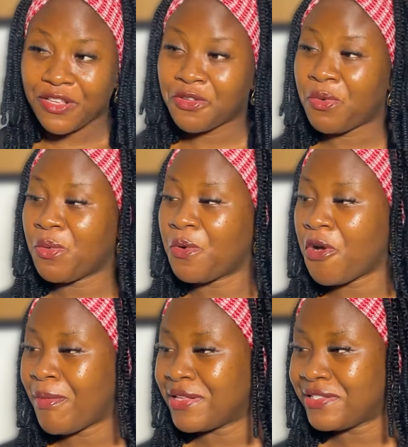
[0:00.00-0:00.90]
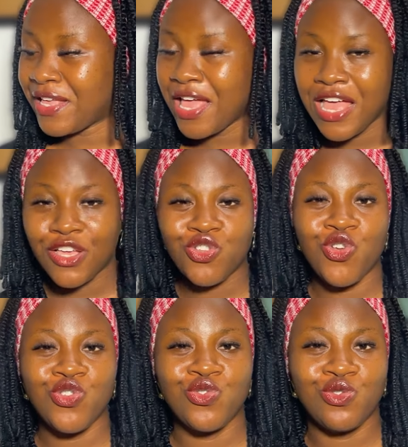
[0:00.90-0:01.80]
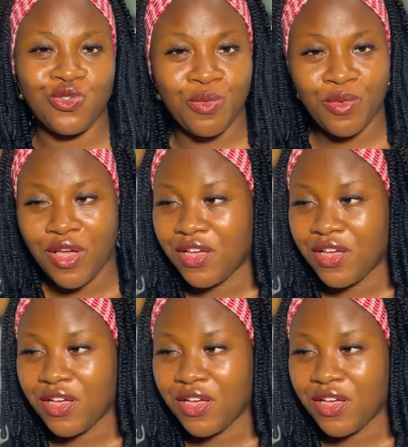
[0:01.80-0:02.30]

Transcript: Someone will come and say, don't use soap.